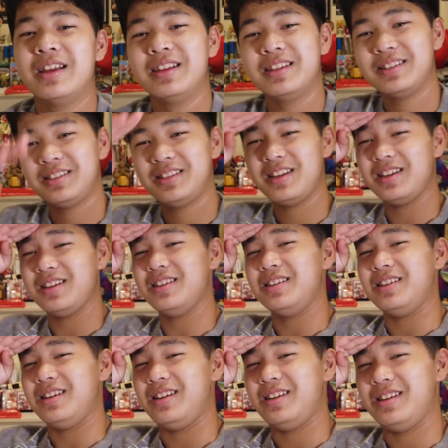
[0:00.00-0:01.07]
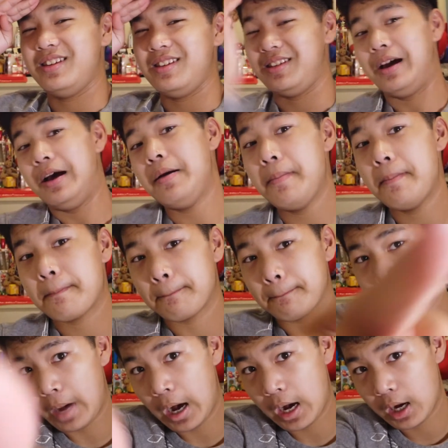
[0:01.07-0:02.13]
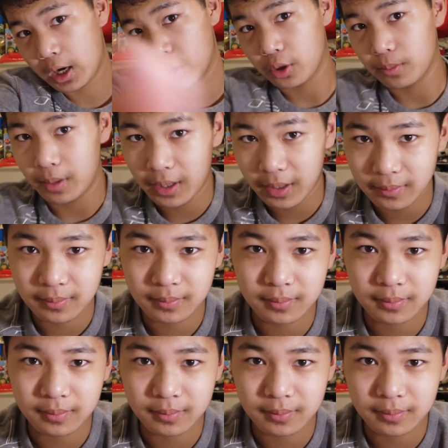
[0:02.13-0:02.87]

See ya. Goodbye.